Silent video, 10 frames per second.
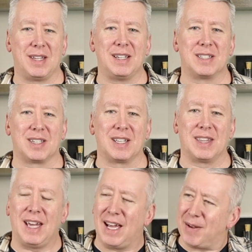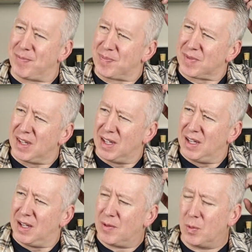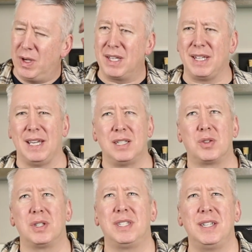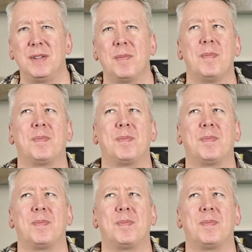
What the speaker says: things like that. Really interesting.